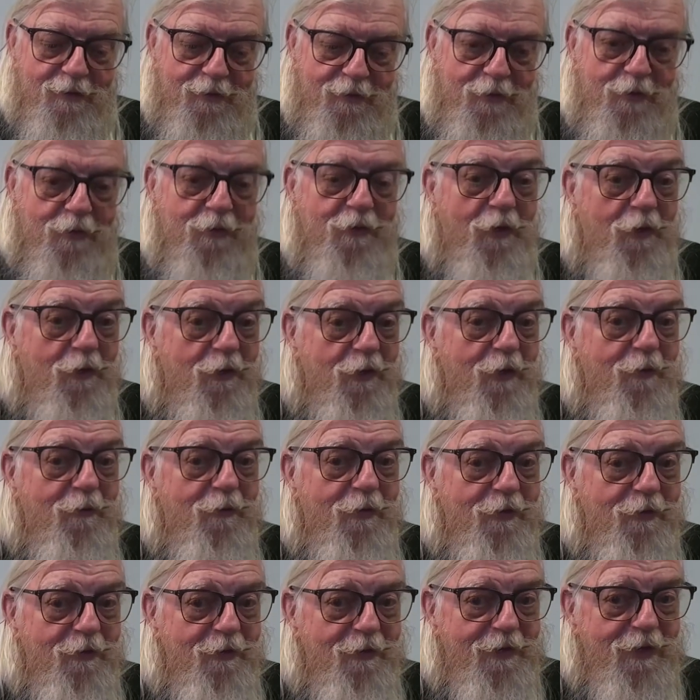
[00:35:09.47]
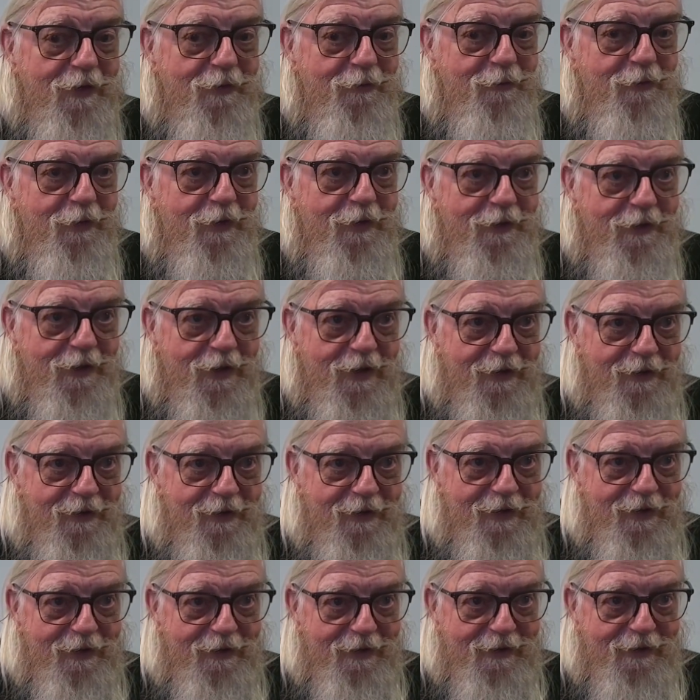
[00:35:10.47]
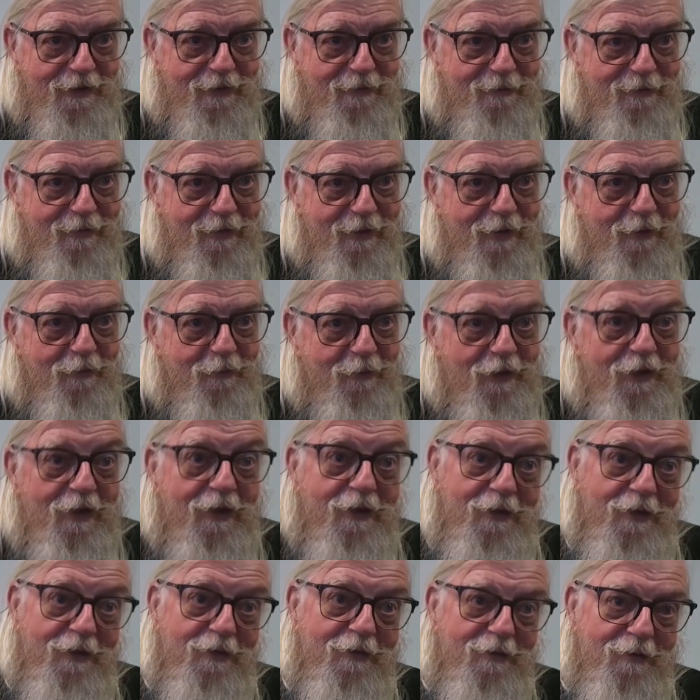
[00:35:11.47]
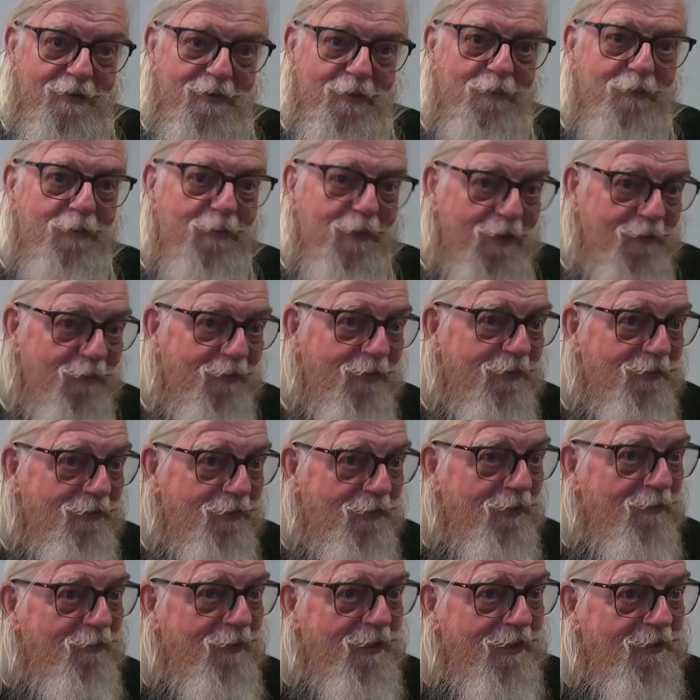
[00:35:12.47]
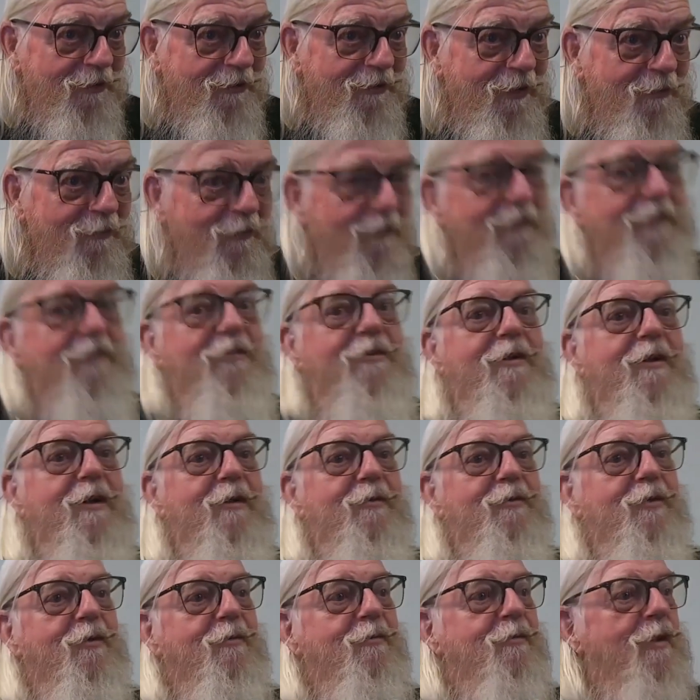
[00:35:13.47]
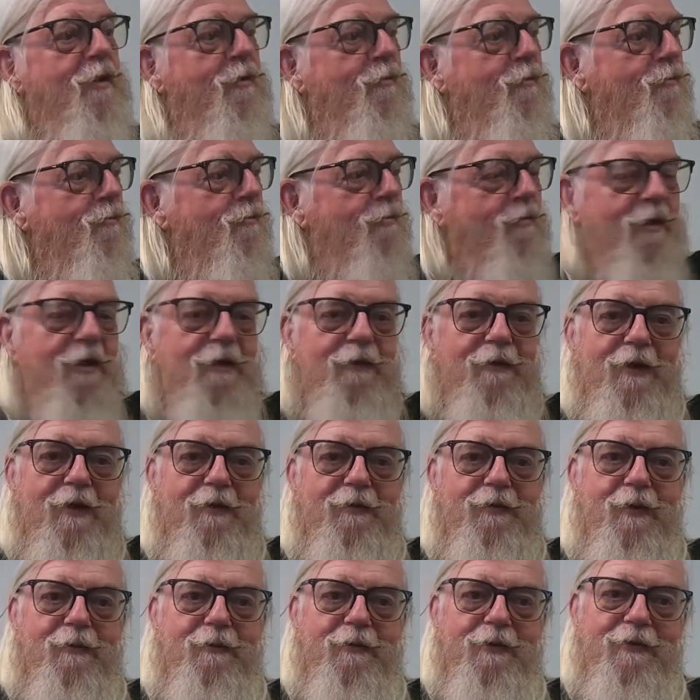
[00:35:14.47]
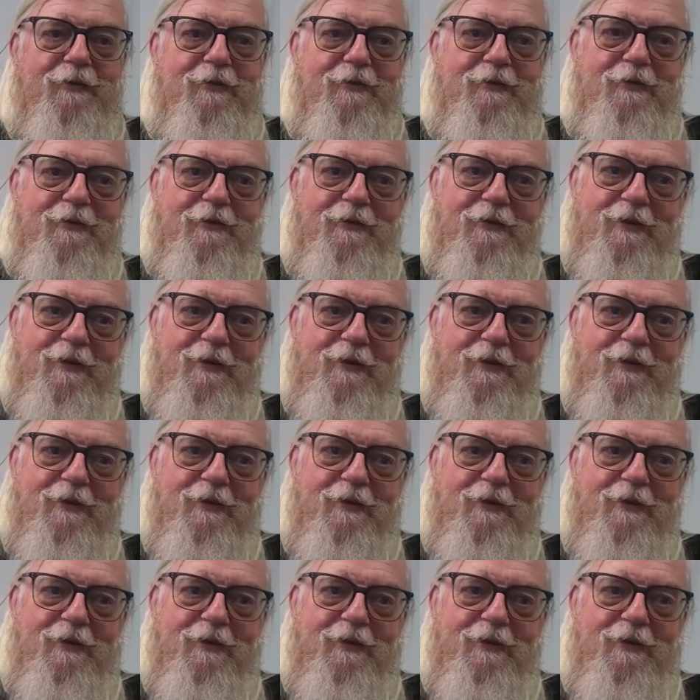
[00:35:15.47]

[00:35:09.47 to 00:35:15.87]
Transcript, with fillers: you're the only one who didn't run that day. We had some people boys gonna beat us up, and we stood up to them, and they ran away from us.